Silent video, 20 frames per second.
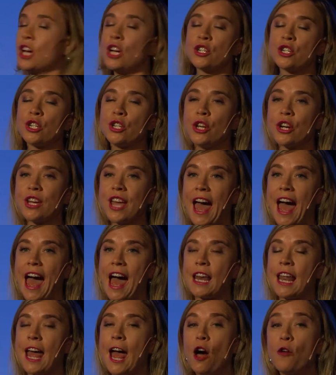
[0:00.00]
to look
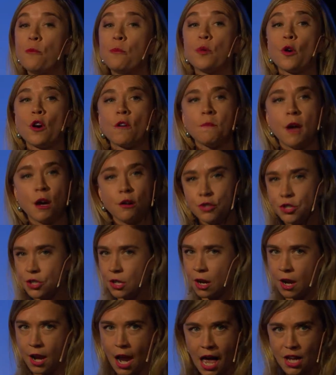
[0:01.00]
at health
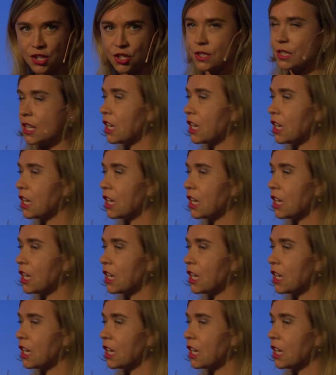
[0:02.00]
promotion, not just